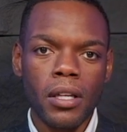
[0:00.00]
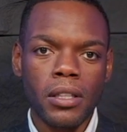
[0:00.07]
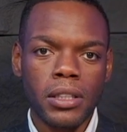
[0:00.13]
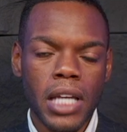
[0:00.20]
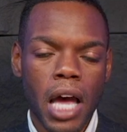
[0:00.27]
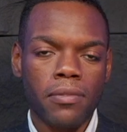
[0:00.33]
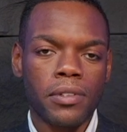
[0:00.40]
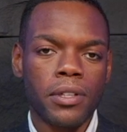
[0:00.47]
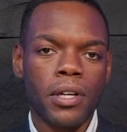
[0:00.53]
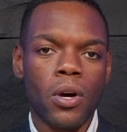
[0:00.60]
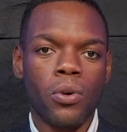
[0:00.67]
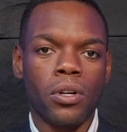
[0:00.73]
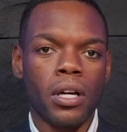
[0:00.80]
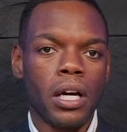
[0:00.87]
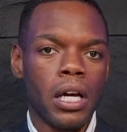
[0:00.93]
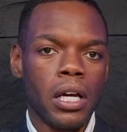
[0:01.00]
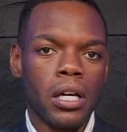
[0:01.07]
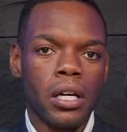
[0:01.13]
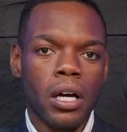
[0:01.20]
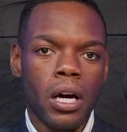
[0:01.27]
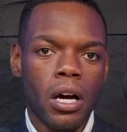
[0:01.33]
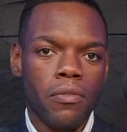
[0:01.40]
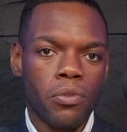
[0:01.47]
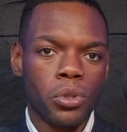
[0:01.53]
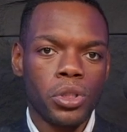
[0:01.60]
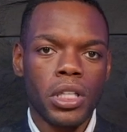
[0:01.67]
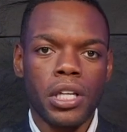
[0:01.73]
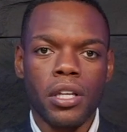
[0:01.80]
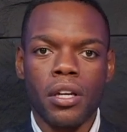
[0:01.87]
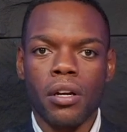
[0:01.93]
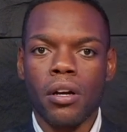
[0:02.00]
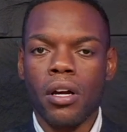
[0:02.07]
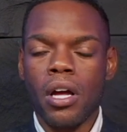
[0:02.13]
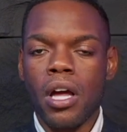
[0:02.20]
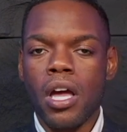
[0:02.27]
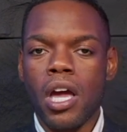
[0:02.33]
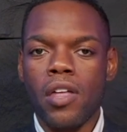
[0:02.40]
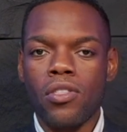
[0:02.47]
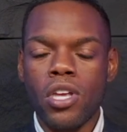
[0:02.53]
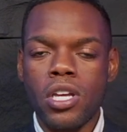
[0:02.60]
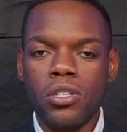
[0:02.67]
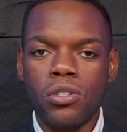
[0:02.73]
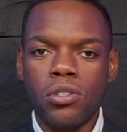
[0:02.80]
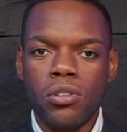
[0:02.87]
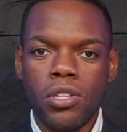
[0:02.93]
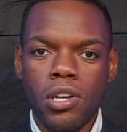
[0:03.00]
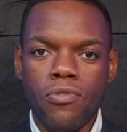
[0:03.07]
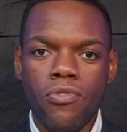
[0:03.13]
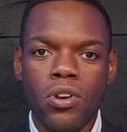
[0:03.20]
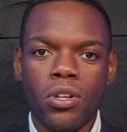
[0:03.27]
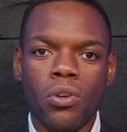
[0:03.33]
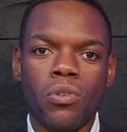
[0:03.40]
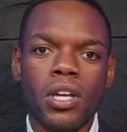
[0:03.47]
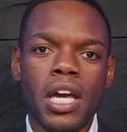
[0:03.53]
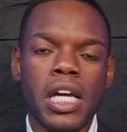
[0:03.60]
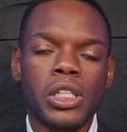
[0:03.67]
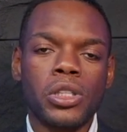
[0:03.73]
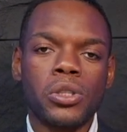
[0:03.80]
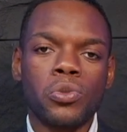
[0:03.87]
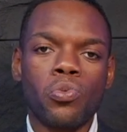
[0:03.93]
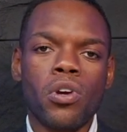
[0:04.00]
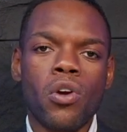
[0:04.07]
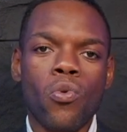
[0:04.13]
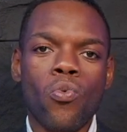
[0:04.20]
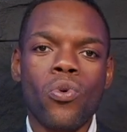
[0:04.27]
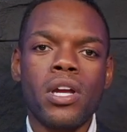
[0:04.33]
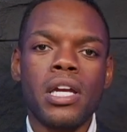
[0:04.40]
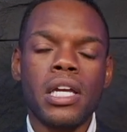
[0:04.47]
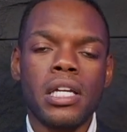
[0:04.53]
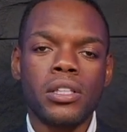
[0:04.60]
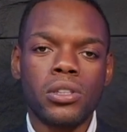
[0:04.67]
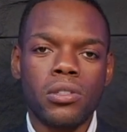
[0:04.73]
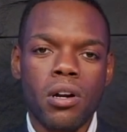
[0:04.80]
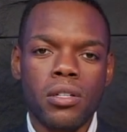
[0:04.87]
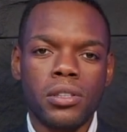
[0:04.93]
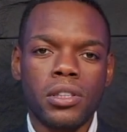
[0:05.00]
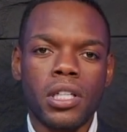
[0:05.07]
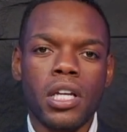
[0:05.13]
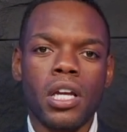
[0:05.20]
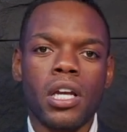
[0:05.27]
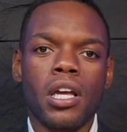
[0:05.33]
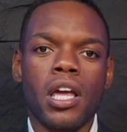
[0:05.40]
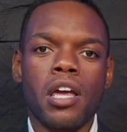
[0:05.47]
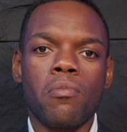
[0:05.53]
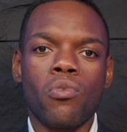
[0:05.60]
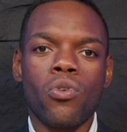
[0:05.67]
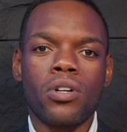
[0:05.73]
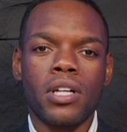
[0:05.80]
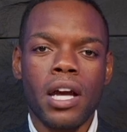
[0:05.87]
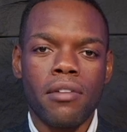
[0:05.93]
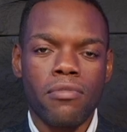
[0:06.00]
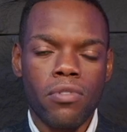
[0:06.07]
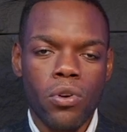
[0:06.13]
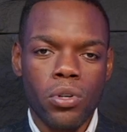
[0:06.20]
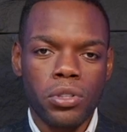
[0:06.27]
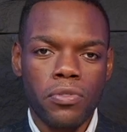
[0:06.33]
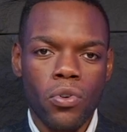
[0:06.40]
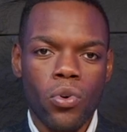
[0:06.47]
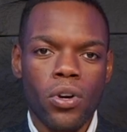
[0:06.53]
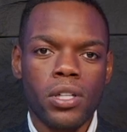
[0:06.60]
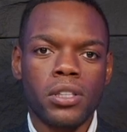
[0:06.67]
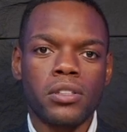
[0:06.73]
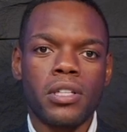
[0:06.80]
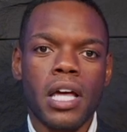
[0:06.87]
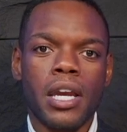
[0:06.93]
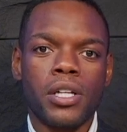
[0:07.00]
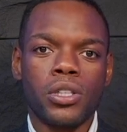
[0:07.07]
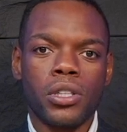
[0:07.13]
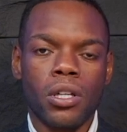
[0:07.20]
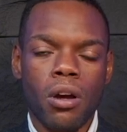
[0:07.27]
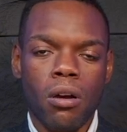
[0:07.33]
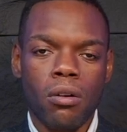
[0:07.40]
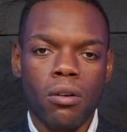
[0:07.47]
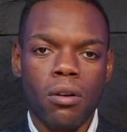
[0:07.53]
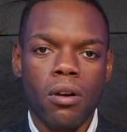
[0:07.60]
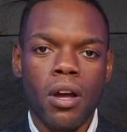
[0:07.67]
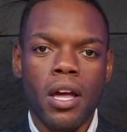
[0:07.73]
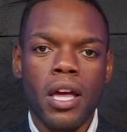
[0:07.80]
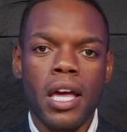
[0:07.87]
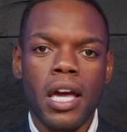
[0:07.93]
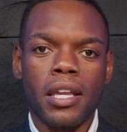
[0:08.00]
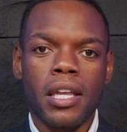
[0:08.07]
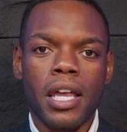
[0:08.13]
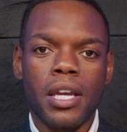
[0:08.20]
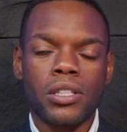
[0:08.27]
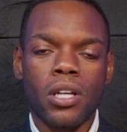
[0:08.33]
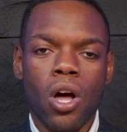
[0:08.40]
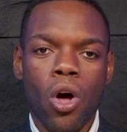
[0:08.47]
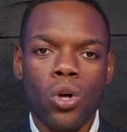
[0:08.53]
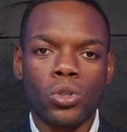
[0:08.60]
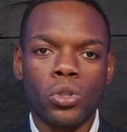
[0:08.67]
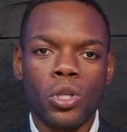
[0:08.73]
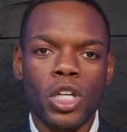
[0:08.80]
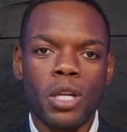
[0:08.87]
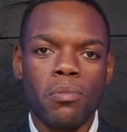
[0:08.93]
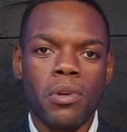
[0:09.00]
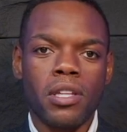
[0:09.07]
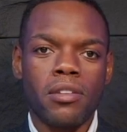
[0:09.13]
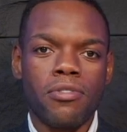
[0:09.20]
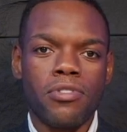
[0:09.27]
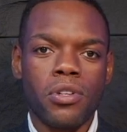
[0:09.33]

South Dakota, Virginia, and these different locations where we can start seeing a more diverse voice that is younger and that is also going to be the